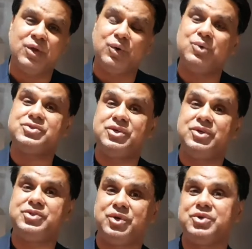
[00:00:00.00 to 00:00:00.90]

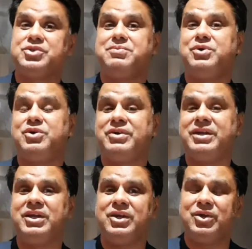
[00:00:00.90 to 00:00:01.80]
Also Dr.
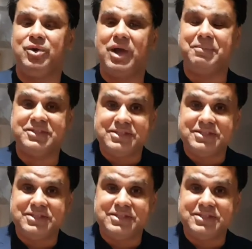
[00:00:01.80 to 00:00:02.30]
Puri, who happens